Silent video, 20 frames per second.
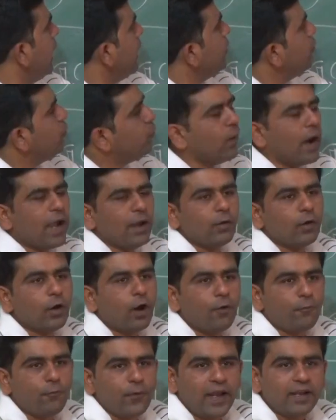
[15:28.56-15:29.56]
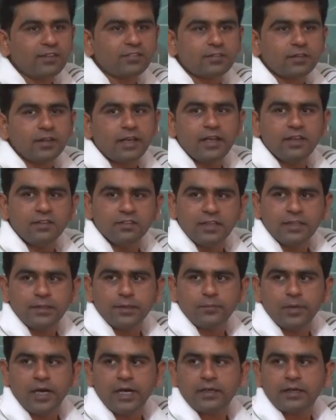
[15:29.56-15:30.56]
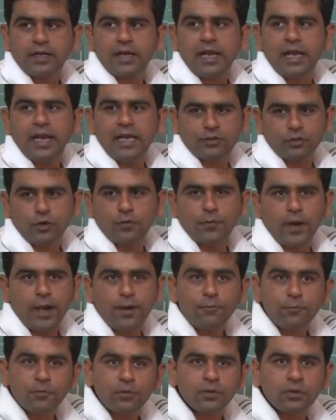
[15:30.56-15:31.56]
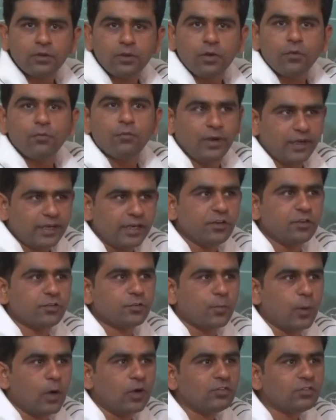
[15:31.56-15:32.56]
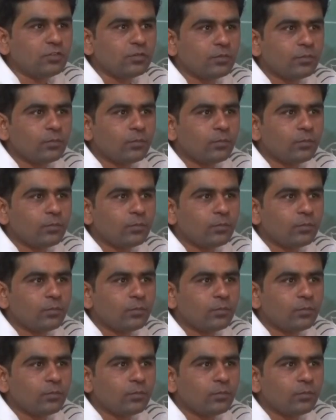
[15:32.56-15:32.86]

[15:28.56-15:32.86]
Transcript: Phi 1 of x is nothing but h of f filter response.